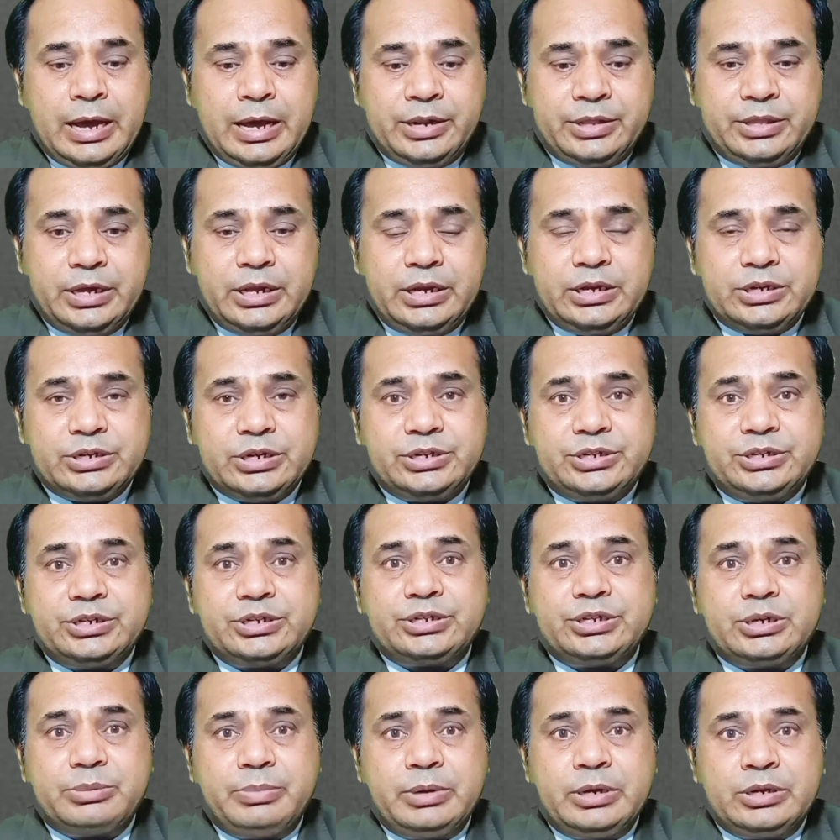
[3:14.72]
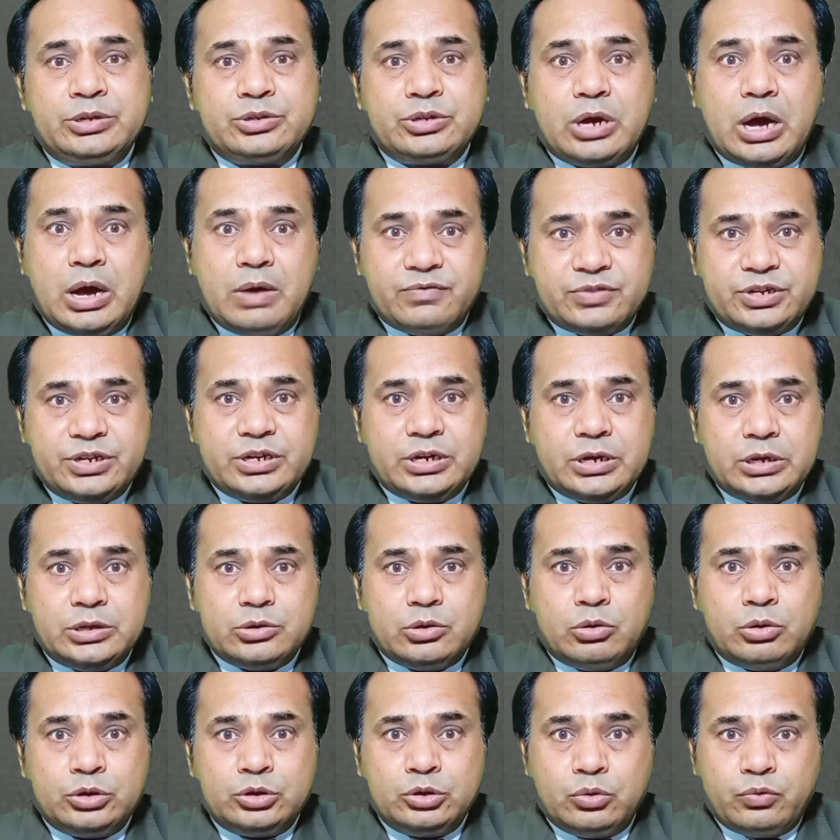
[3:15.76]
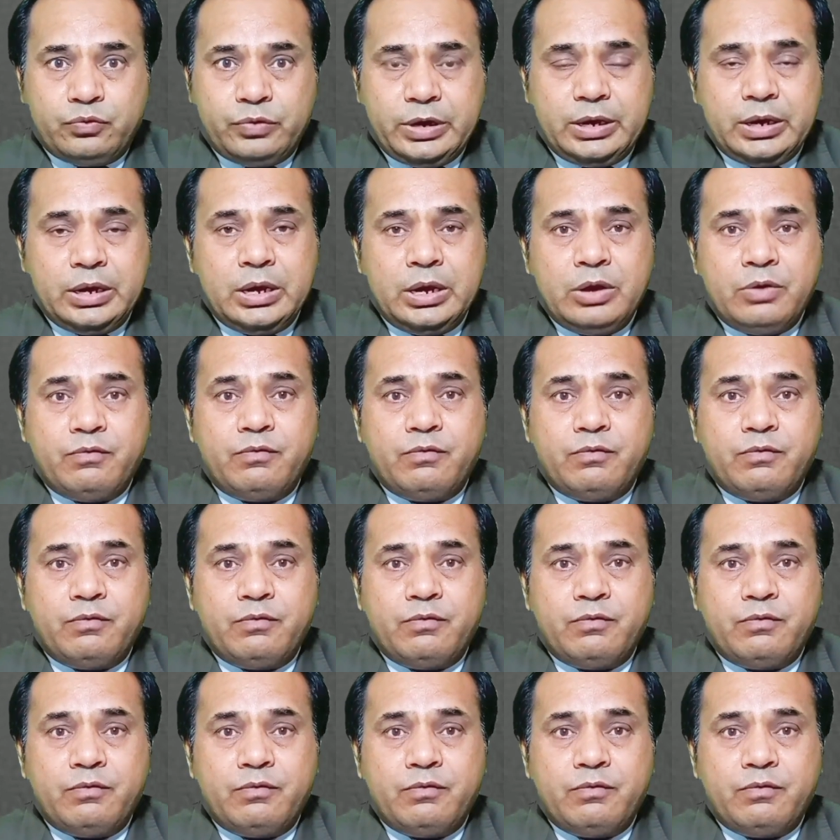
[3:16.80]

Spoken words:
and there is a disturbance, obstacle on your way.